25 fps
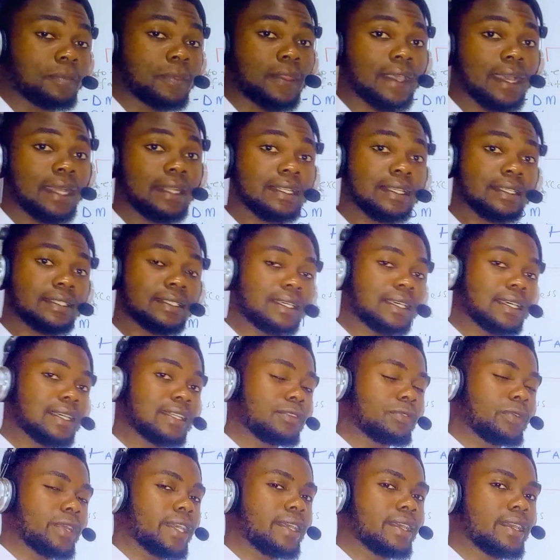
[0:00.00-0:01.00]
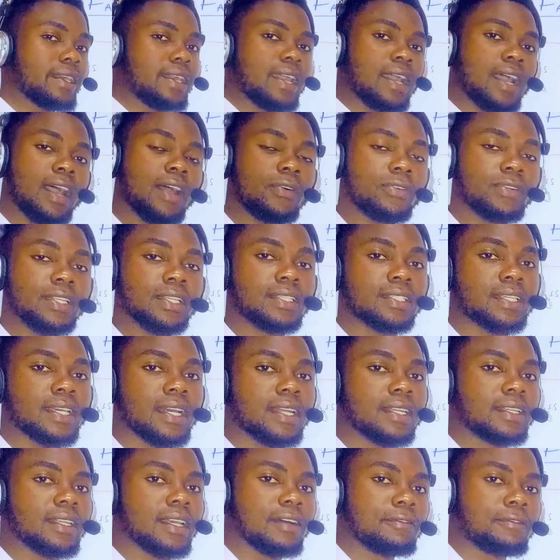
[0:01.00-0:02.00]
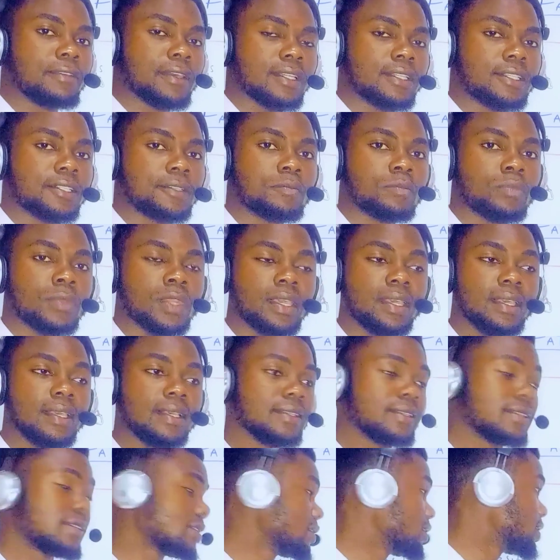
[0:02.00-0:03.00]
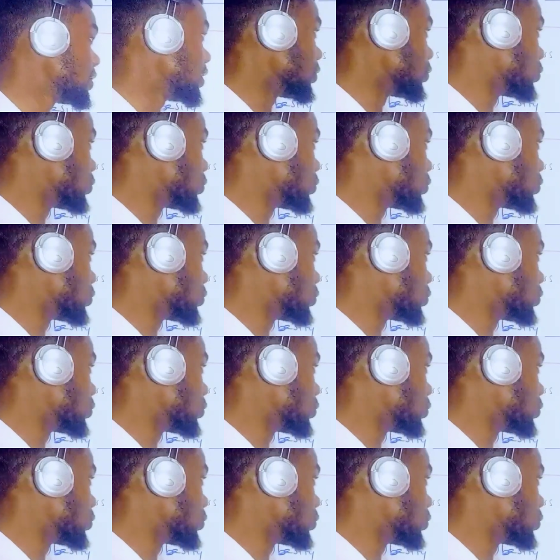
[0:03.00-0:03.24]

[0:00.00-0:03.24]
And the second way how this can affect is the